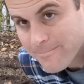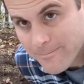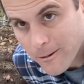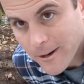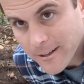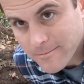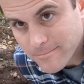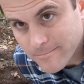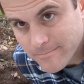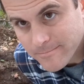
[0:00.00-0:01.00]
All right,
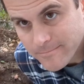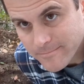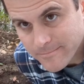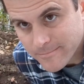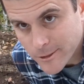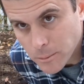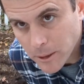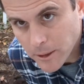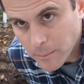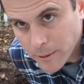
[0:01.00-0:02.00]
should
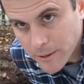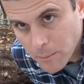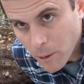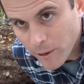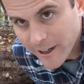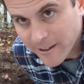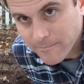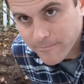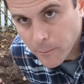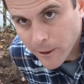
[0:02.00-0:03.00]
be pretty boring
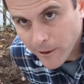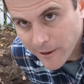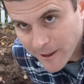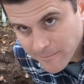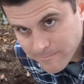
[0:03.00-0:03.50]
from here on out.